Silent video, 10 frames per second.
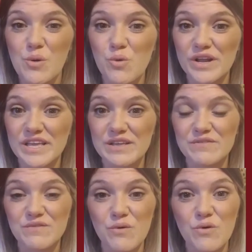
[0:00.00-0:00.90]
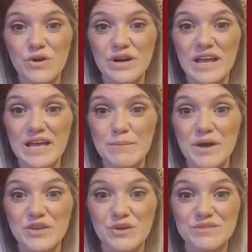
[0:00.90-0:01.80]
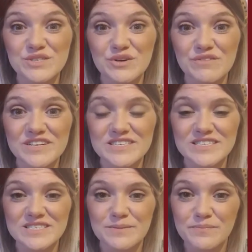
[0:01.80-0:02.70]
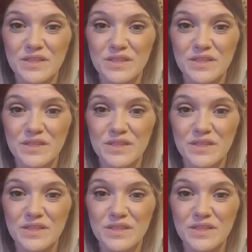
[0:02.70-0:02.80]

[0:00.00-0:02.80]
working for a youth service.